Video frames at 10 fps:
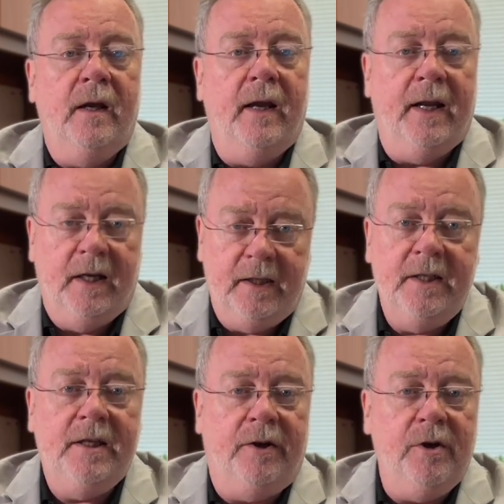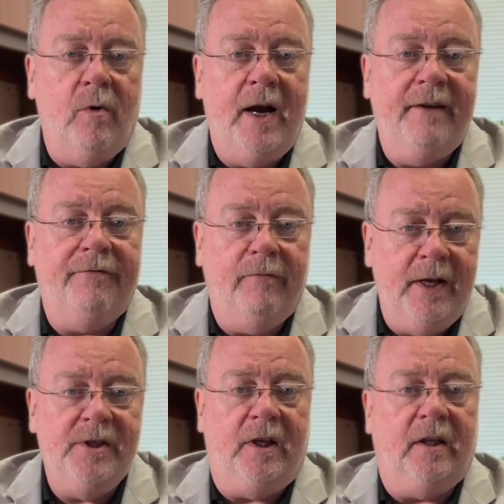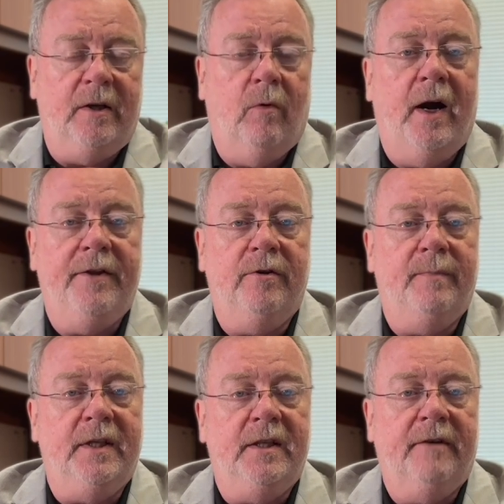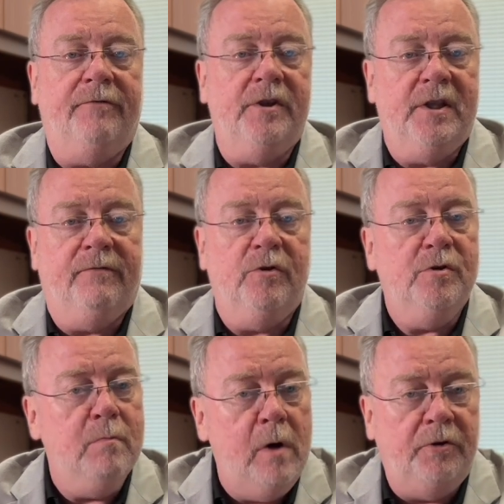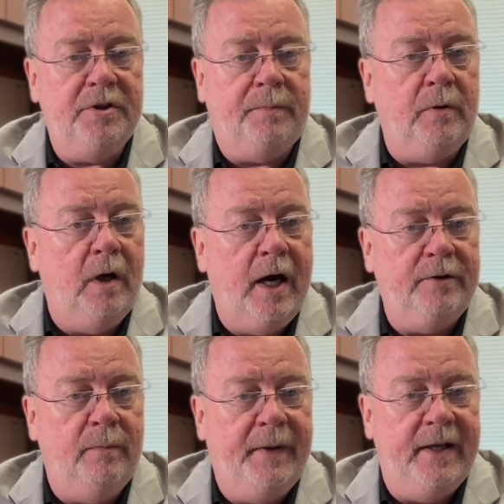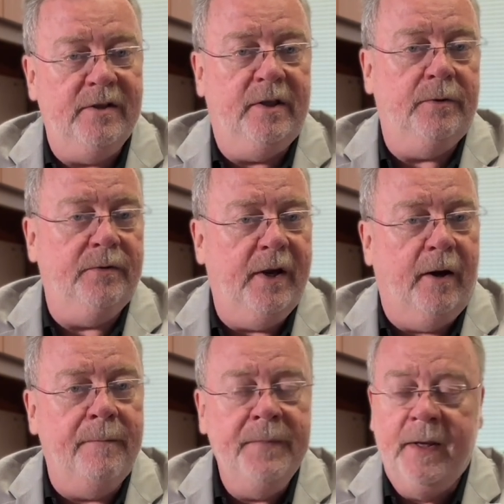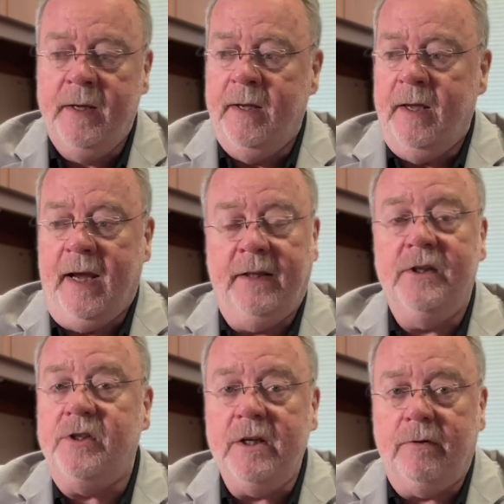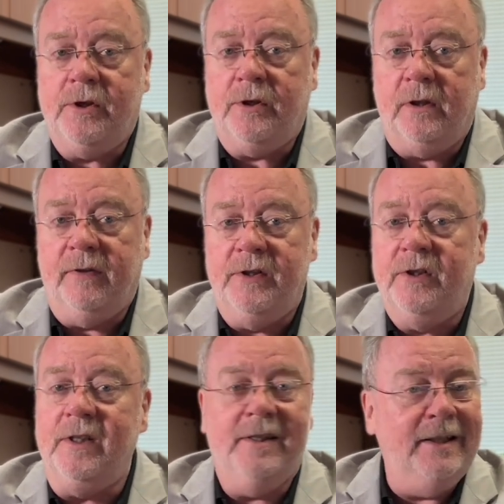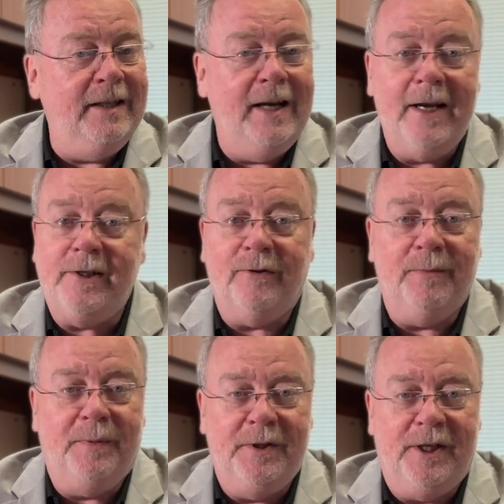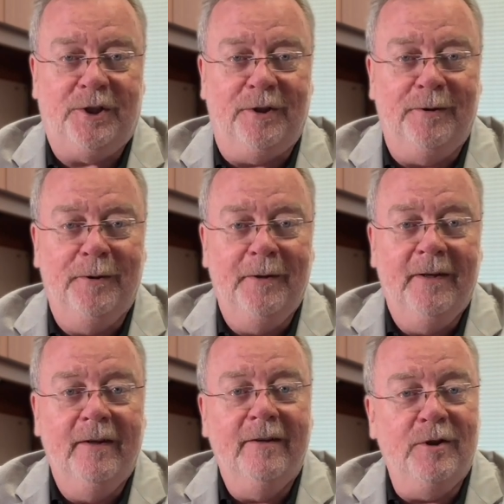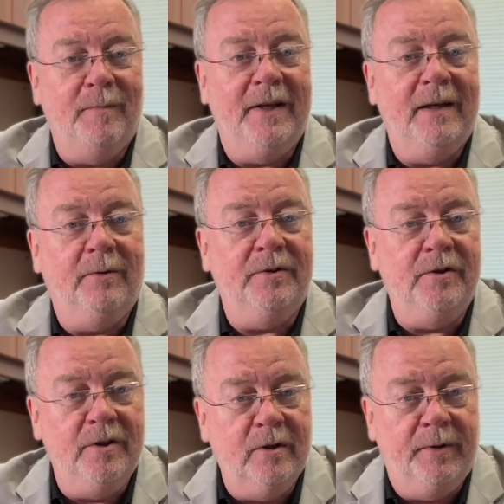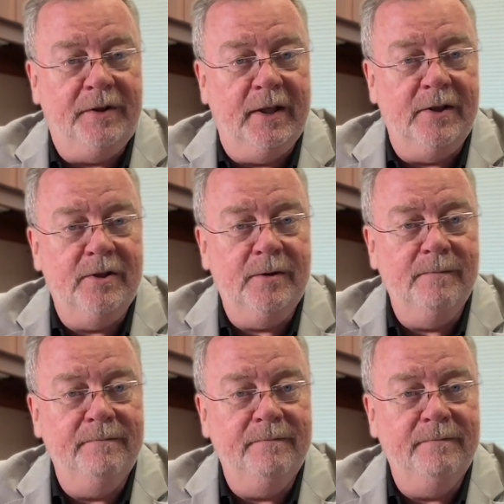And I'm going to tell you why, forensically, why there'd be a difference if there's multiple Autopens that are there. And the Secret Service is in an excellent position to be able to deal with this.